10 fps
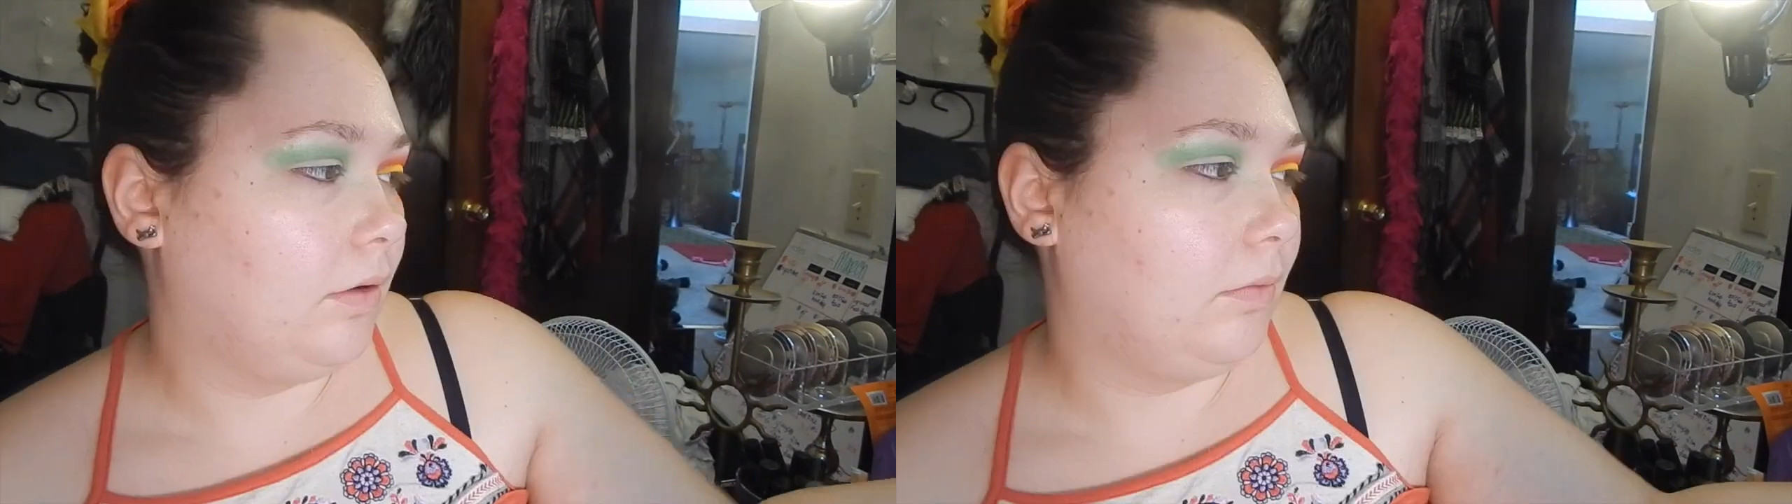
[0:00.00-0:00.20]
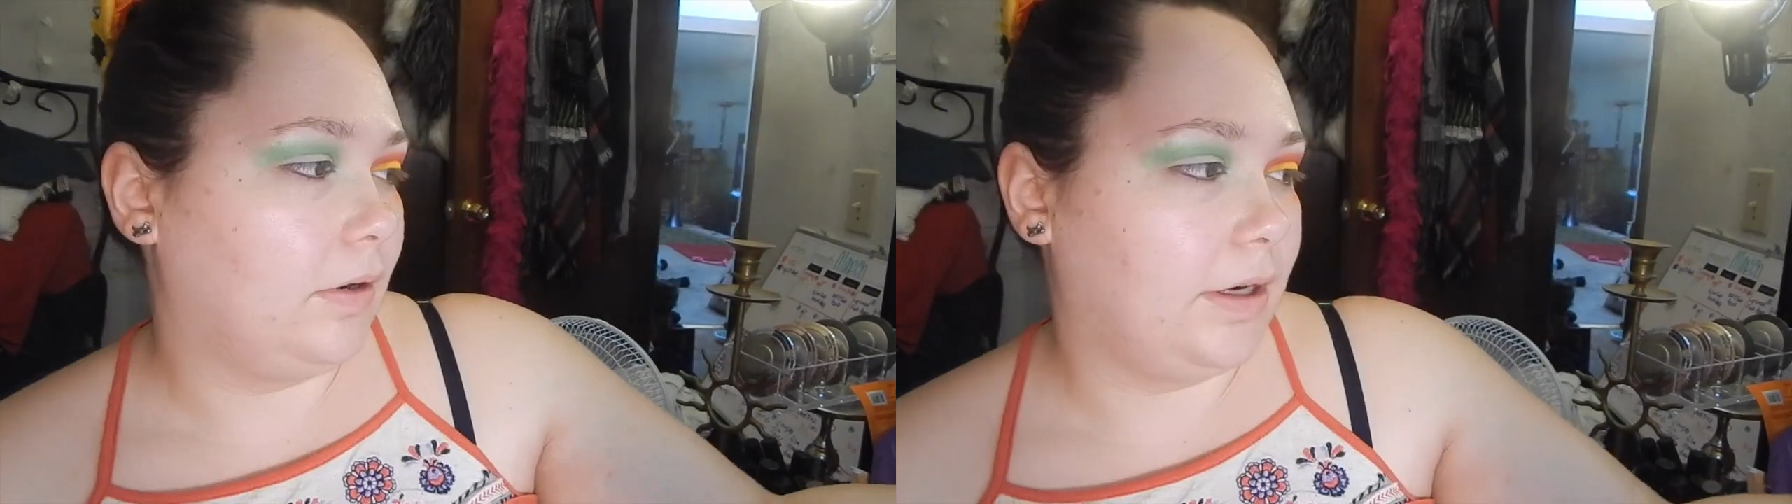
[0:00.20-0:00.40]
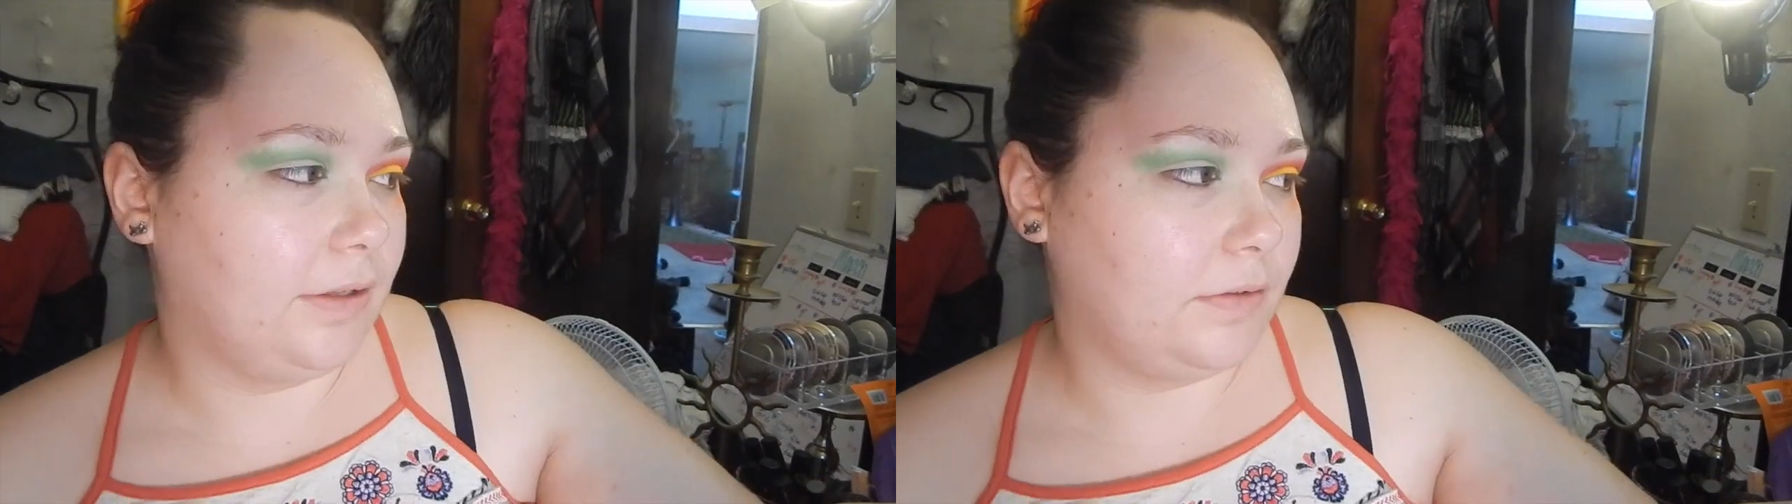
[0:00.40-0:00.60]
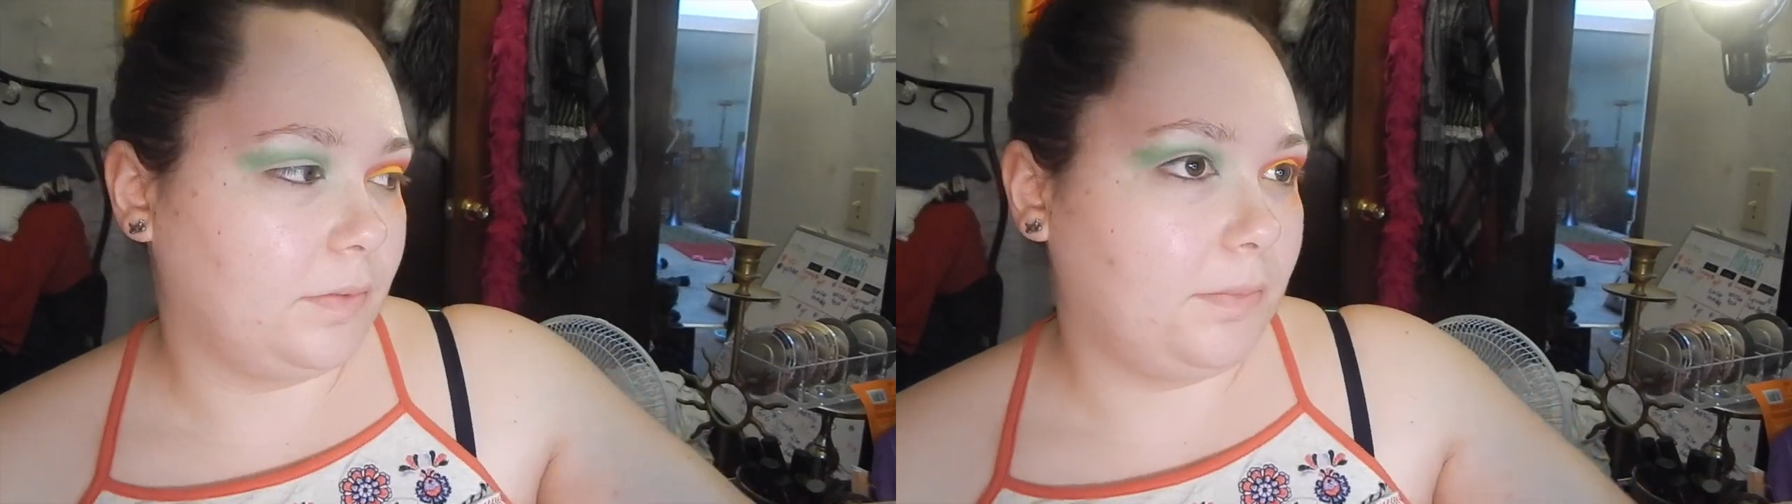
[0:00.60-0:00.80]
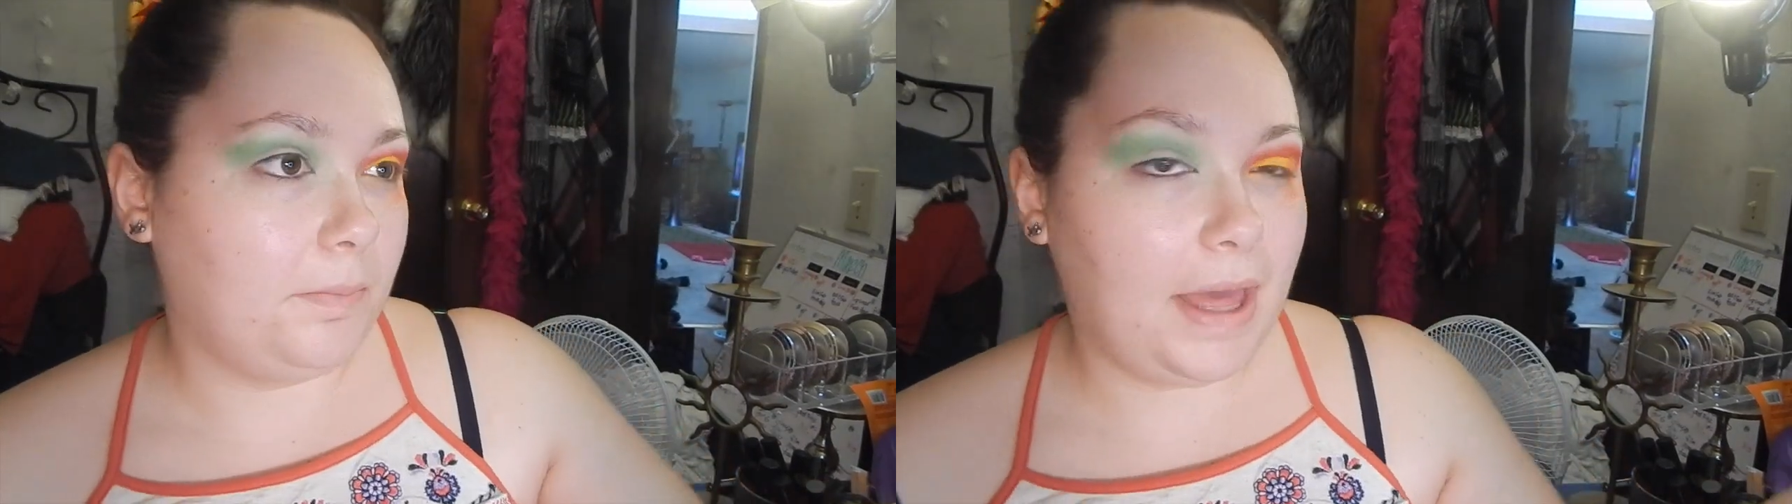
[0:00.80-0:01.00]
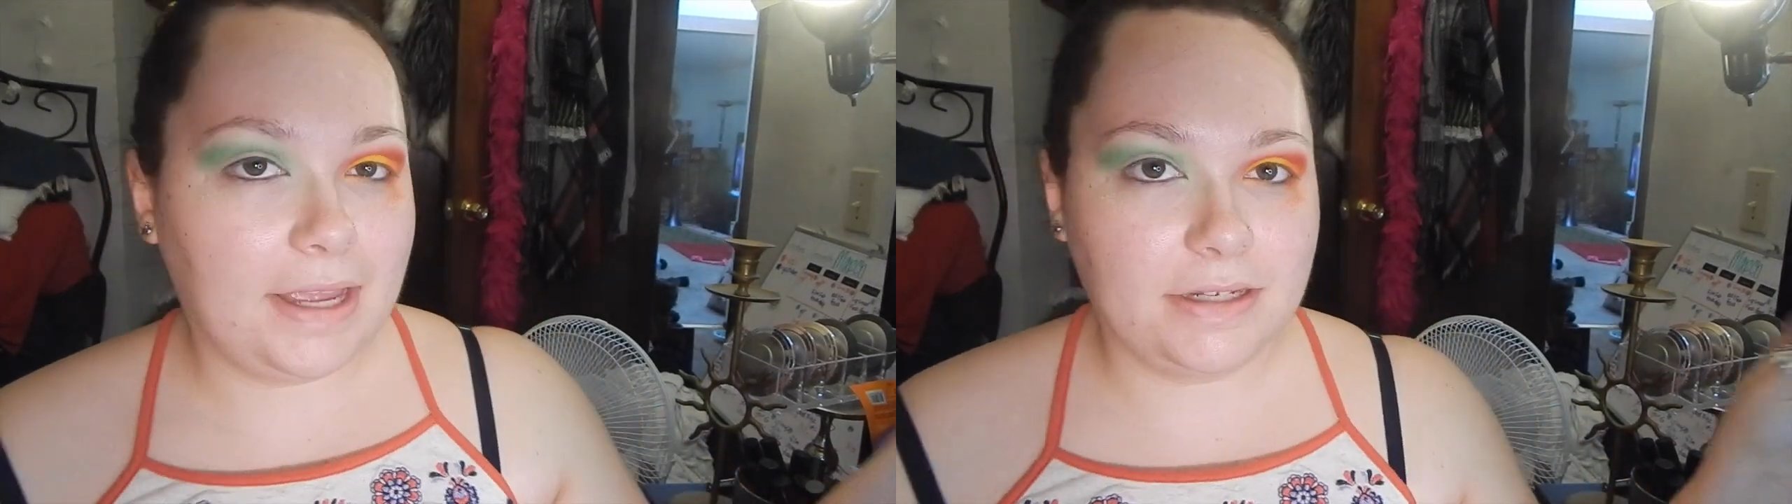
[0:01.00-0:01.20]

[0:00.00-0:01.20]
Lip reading: We're gonna swing back